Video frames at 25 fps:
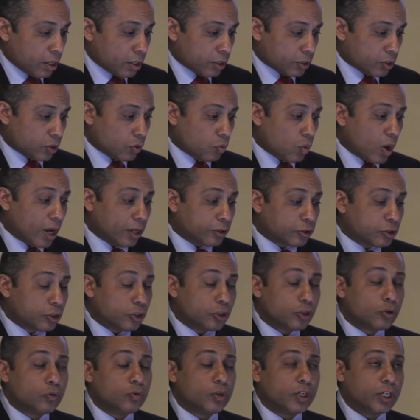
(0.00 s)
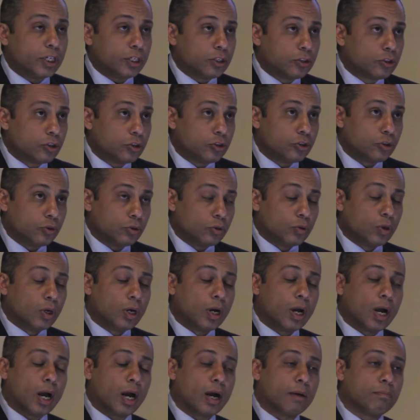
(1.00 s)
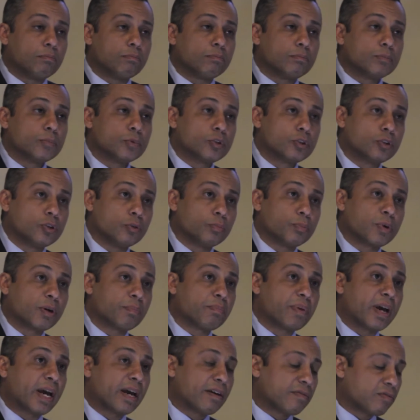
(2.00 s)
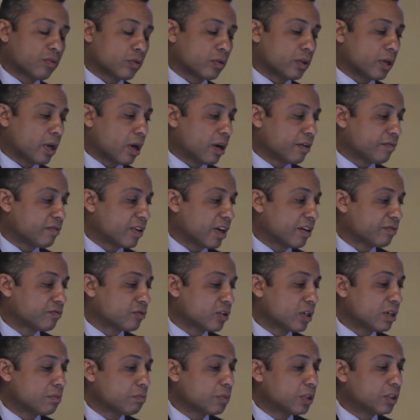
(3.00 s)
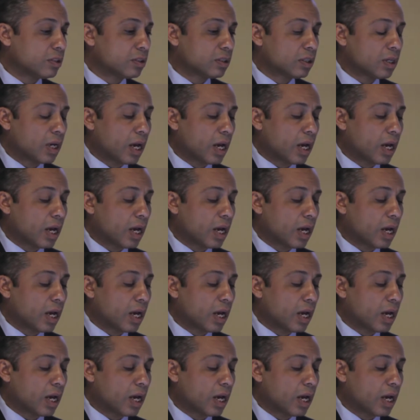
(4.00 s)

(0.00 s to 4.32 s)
So what do you need to do to prepare for the IVF treatment?